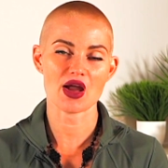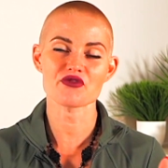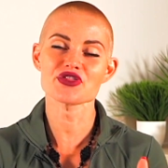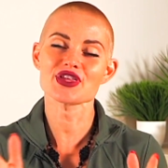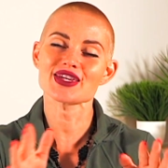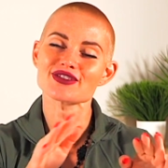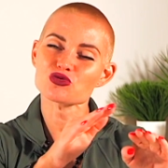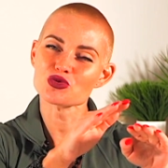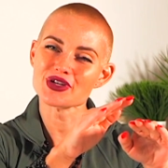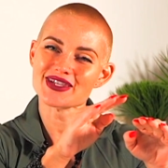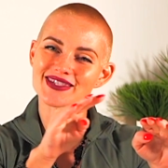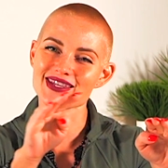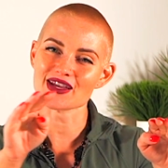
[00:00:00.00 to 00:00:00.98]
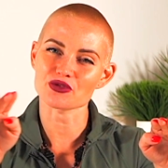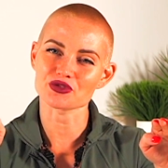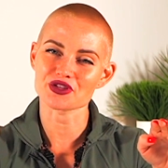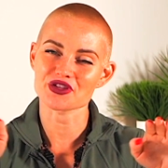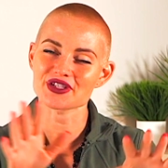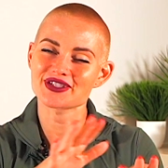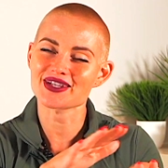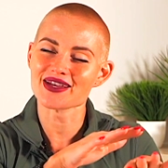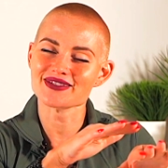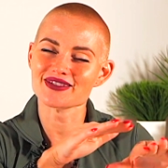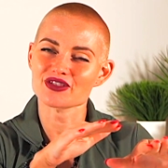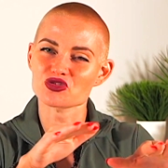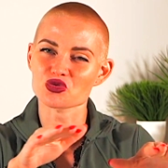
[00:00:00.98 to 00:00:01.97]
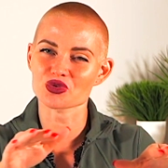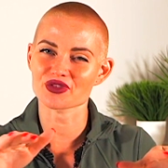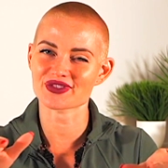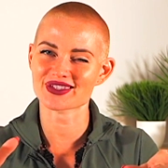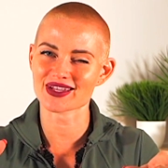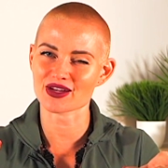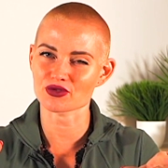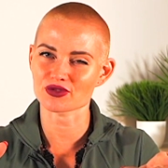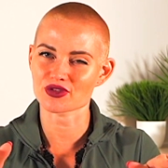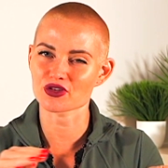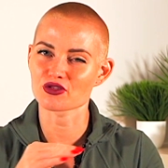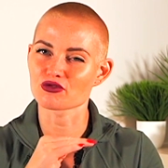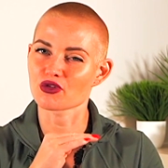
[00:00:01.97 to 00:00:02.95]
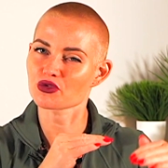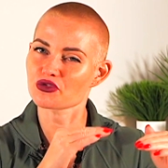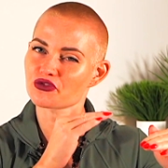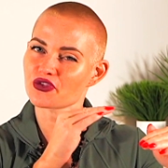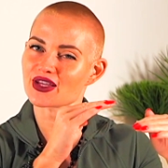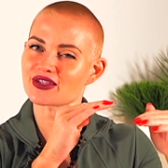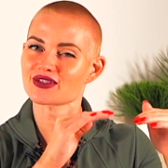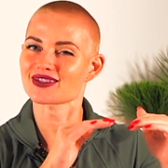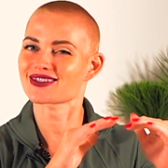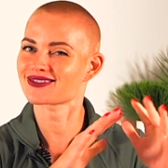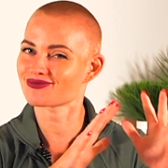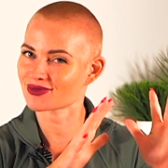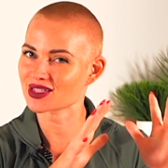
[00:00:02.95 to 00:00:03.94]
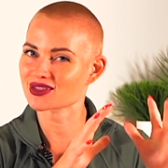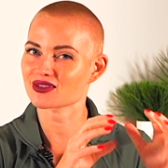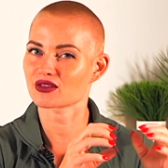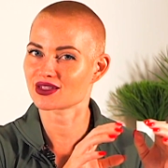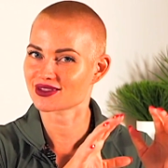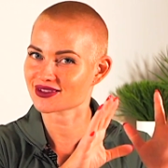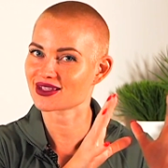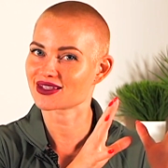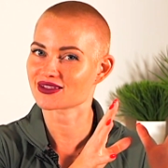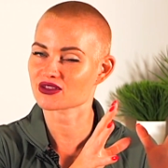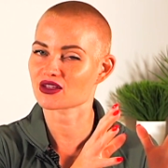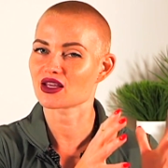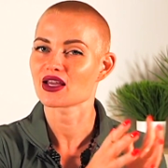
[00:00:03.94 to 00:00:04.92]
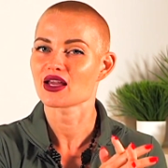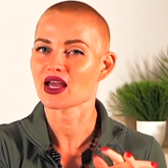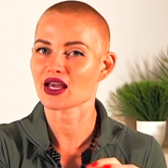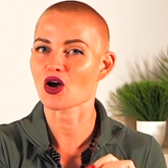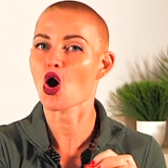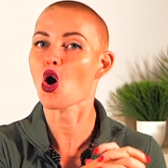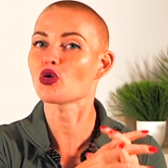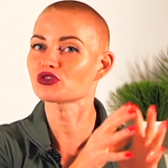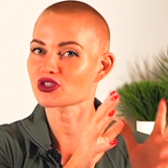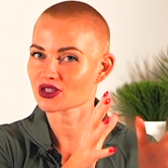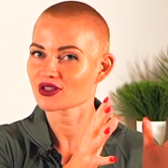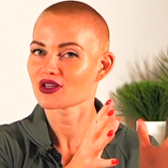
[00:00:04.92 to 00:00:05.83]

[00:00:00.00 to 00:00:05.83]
Everything is sort of settled, the dust has sort of settled, the growth phase is is is, is at a halt